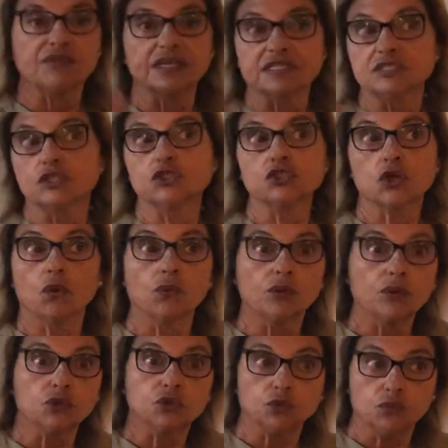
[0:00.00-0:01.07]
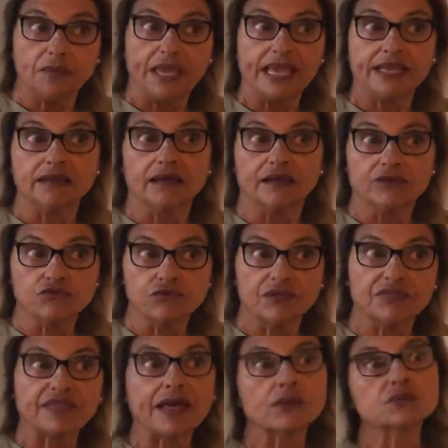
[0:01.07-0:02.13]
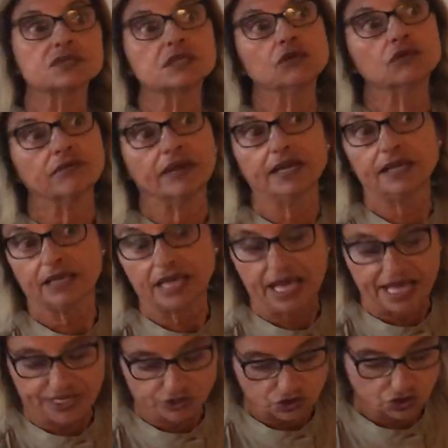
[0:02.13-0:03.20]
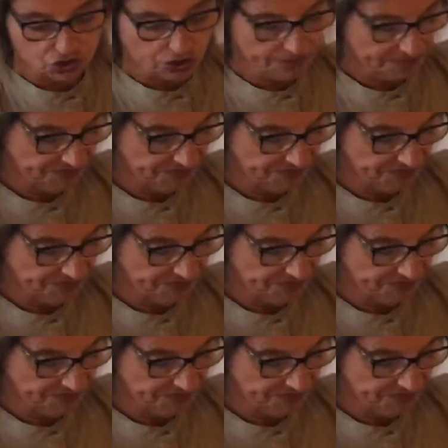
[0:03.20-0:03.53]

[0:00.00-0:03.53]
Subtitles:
there's the total you paid, 100,000 credit cash.